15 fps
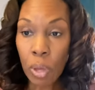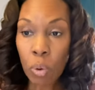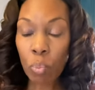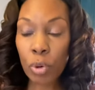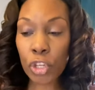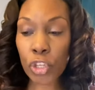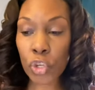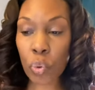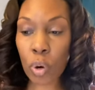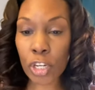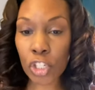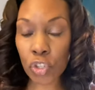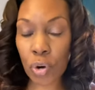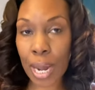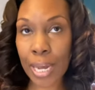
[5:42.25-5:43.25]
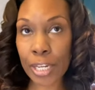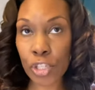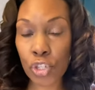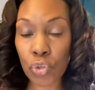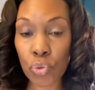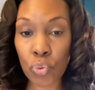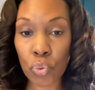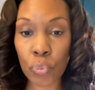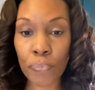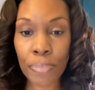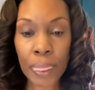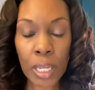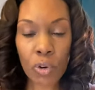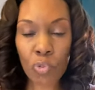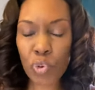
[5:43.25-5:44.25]
when you are trying to
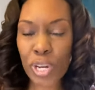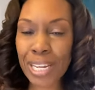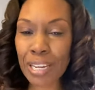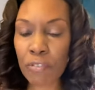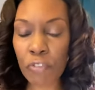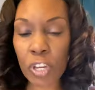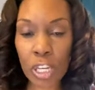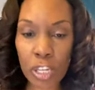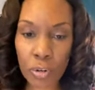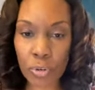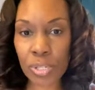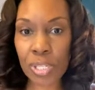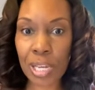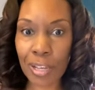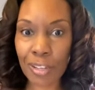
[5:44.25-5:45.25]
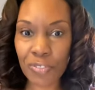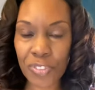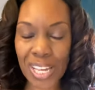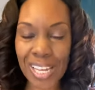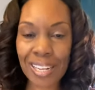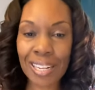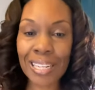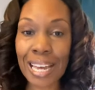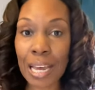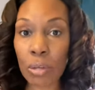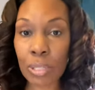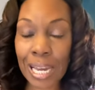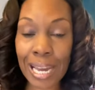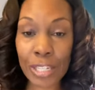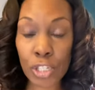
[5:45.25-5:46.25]
reinvent yourself and allow
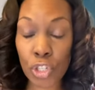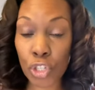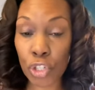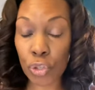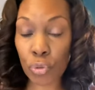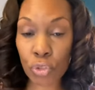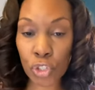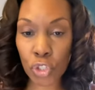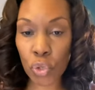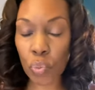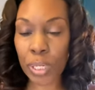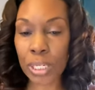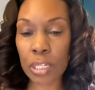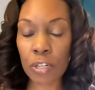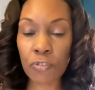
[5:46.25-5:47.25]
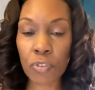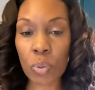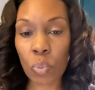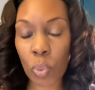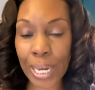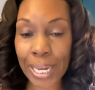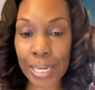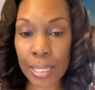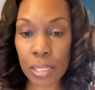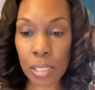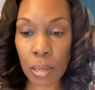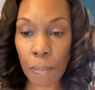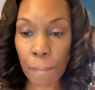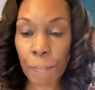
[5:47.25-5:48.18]
God to use you in different ways,